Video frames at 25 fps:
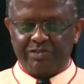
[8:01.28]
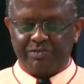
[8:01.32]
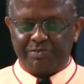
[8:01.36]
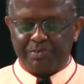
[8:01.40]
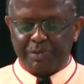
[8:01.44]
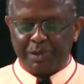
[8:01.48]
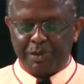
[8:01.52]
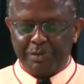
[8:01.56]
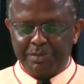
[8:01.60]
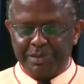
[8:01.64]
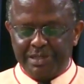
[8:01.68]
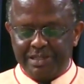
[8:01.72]
of
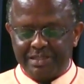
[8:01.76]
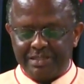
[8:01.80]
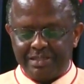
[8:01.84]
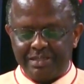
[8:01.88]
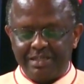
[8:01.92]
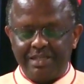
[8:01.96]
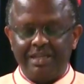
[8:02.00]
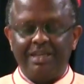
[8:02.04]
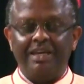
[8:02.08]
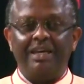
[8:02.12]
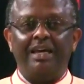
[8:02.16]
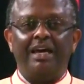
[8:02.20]

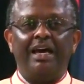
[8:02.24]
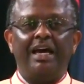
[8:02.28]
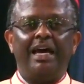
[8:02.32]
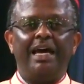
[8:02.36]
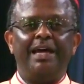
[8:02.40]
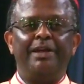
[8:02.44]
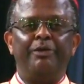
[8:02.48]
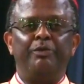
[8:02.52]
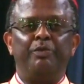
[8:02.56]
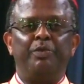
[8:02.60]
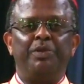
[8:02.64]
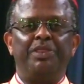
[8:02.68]
promise,
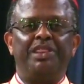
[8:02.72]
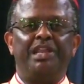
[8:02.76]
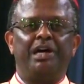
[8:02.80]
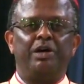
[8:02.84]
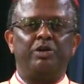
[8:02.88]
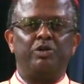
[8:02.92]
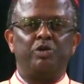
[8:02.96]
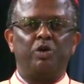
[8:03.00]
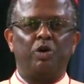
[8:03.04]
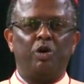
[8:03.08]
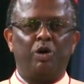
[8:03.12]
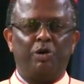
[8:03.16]
and
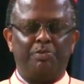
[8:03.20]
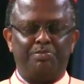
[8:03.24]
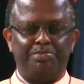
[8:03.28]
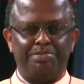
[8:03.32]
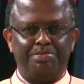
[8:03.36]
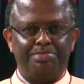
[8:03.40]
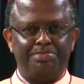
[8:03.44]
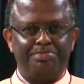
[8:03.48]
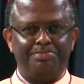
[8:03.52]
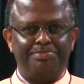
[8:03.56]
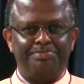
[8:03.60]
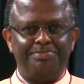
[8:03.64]
without hope.
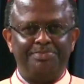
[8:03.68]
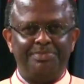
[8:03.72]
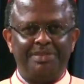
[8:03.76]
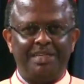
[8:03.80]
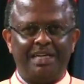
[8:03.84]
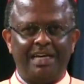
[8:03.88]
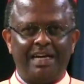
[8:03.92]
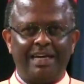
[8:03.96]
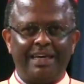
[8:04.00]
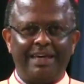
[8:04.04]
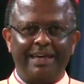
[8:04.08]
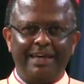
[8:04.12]

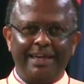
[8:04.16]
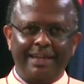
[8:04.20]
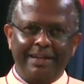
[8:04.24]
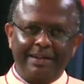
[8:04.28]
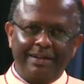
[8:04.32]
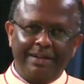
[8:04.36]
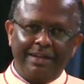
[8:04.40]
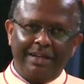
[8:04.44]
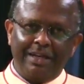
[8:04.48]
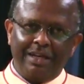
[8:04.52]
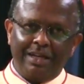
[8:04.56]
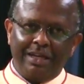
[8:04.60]

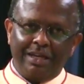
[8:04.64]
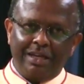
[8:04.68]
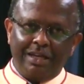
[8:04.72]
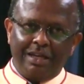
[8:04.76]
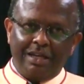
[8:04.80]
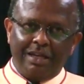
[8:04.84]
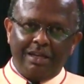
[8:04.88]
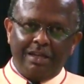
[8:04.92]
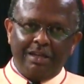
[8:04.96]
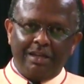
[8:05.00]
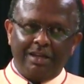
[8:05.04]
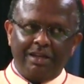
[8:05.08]
Again,
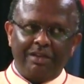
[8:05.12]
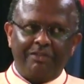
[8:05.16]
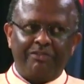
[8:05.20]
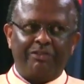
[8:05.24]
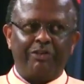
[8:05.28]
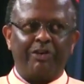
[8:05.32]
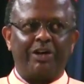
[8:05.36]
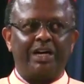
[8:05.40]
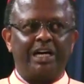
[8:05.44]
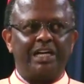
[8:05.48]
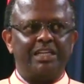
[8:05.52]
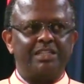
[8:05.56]

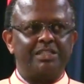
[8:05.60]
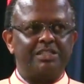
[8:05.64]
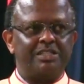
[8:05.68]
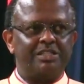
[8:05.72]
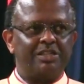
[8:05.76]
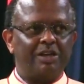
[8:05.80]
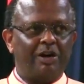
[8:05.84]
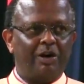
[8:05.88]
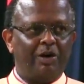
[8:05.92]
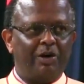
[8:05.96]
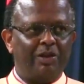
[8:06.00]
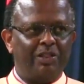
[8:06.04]

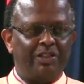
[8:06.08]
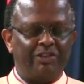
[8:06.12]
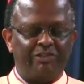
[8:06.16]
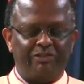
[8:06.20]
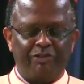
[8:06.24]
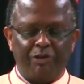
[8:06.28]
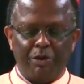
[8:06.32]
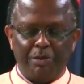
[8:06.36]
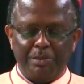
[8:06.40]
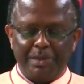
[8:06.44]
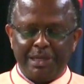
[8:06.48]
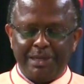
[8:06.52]
focus on the
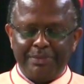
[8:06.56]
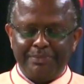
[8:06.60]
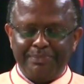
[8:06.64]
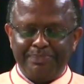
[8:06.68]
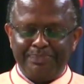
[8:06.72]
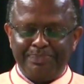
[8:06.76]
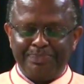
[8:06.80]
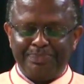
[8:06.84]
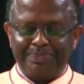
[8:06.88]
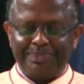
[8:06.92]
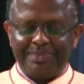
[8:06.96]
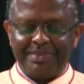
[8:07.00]
former.
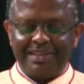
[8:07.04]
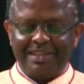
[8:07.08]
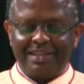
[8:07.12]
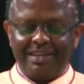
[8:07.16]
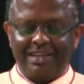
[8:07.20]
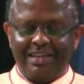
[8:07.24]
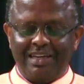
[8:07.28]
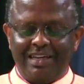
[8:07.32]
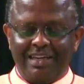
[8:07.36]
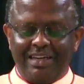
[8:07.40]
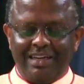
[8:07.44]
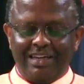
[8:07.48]

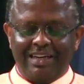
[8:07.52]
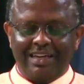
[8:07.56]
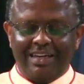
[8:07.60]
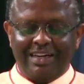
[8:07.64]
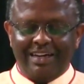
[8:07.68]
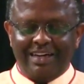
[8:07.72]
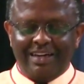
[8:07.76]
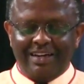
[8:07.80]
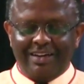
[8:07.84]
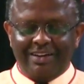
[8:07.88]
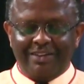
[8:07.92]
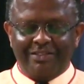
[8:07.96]

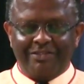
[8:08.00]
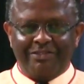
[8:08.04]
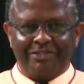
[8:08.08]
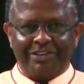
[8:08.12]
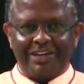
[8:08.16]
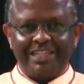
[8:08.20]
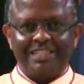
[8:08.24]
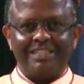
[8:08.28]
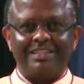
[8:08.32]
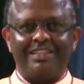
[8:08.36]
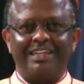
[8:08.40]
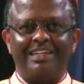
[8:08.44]

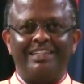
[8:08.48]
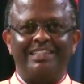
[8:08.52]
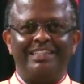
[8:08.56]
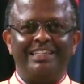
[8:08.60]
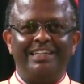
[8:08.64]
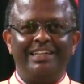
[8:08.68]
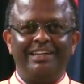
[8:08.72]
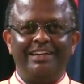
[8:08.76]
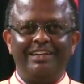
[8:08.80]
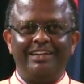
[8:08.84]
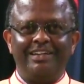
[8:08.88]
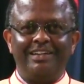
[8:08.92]
Verse
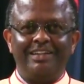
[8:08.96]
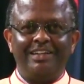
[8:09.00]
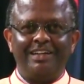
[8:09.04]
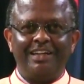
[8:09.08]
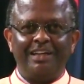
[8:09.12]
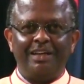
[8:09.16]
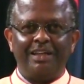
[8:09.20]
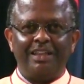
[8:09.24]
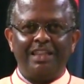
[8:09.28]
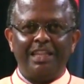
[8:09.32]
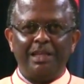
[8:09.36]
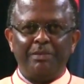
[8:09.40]
13,
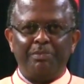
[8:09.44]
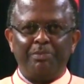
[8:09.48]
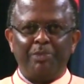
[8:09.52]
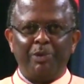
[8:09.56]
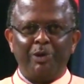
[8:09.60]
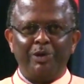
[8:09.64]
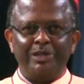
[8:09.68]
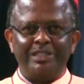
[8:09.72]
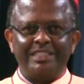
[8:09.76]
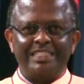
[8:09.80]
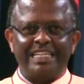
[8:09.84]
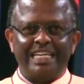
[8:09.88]
then
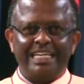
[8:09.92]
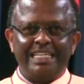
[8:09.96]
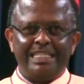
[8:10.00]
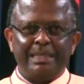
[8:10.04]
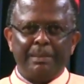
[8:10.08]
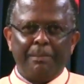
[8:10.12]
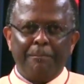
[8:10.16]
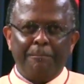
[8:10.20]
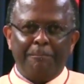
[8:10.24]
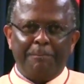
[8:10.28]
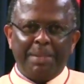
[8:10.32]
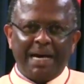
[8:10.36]
Paul says,
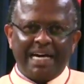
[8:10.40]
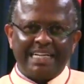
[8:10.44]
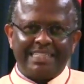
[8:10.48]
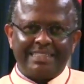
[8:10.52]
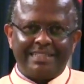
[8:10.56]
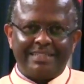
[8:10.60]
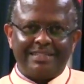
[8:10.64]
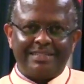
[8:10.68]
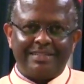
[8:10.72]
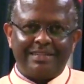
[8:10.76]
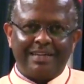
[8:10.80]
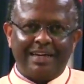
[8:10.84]

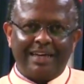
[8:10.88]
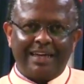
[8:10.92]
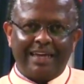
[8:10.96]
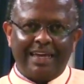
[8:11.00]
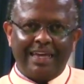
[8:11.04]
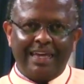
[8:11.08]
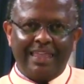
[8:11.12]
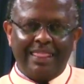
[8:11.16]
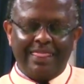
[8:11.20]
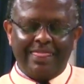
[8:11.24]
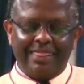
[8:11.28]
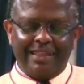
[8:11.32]
but,
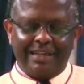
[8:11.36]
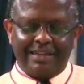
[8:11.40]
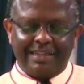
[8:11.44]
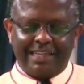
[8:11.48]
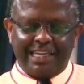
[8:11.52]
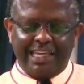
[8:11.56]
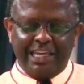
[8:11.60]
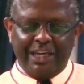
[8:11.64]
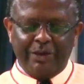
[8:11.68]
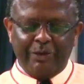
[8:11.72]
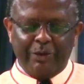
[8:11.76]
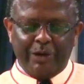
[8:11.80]
again that
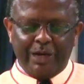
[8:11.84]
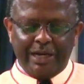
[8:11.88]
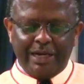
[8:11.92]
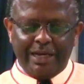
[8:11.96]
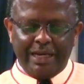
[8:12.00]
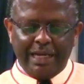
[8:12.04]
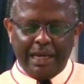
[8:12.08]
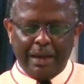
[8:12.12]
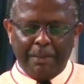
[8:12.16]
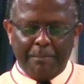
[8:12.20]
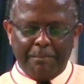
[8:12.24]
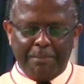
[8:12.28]
key word,
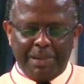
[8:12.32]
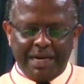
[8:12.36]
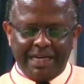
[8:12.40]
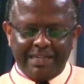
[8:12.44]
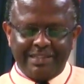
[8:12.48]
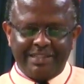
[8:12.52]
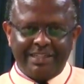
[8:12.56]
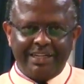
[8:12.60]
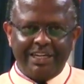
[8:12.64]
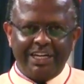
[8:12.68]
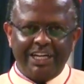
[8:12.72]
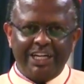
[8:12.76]

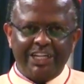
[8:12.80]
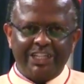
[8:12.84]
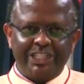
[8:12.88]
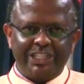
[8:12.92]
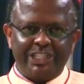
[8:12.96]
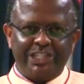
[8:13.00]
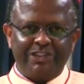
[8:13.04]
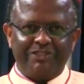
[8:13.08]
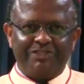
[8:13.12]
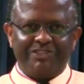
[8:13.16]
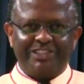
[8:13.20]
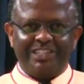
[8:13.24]
but,
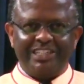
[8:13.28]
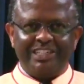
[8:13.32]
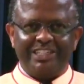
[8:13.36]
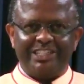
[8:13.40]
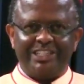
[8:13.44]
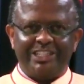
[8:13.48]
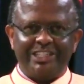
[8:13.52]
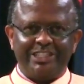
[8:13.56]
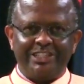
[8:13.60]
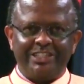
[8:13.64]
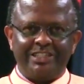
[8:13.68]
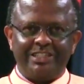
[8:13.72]

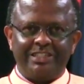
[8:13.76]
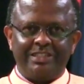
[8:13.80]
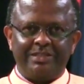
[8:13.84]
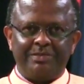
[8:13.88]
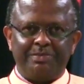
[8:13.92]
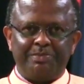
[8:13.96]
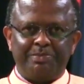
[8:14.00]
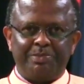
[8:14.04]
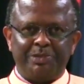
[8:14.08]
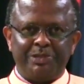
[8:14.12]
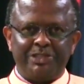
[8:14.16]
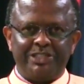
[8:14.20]
shifting
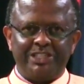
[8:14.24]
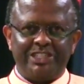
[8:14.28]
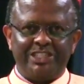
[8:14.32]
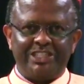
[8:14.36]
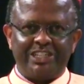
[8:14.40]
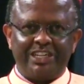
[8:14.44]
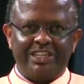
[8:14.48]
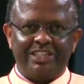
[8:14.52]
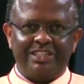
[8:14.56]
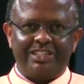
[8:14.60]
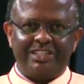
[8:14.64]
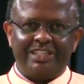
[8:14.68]

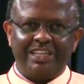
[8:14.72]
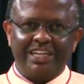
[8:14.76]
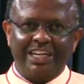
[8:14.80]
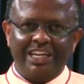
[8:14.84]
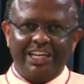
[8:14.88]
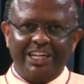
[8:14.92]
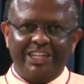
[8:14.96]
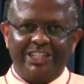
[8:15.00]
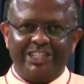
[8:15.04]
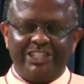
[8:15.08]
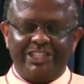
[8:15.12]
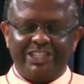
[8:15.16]
positions,
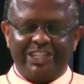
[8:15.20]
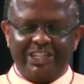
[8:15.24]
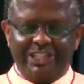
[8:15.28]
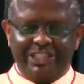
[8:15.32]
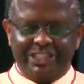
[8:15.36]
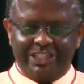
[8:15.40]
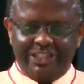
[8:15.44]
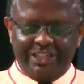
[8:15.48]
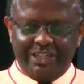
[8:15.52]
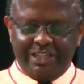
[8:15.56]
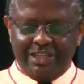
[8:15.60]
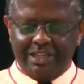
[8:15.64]

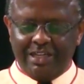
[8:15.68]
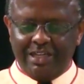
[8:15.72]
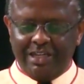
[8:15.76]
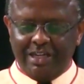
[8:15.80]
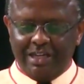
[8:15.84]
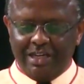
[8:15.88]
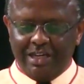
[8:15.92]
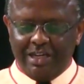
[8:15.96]
changing